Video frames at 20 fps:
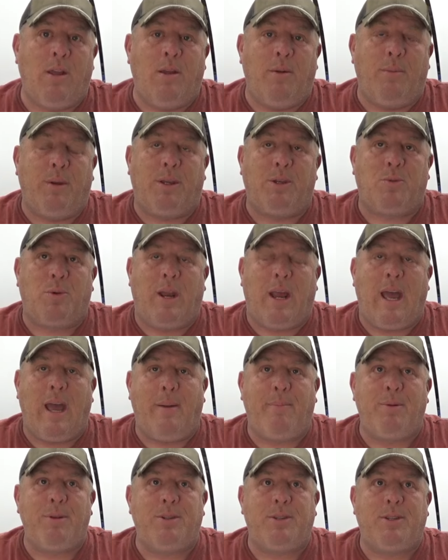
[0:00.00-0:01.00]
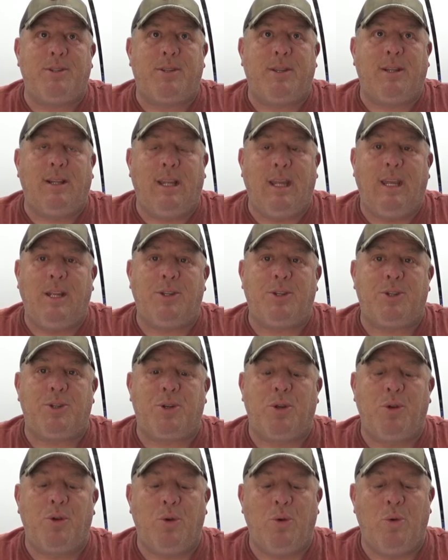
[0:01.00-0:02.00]
because what happens is it leads
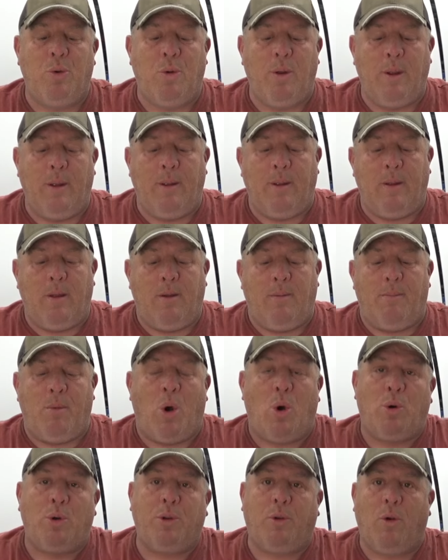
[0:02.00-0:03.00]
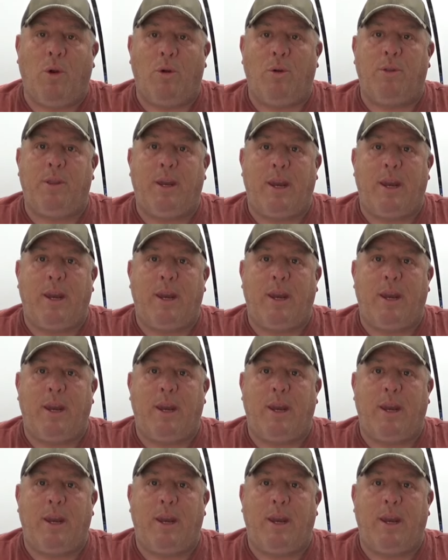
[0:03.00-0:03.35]
to mold growth.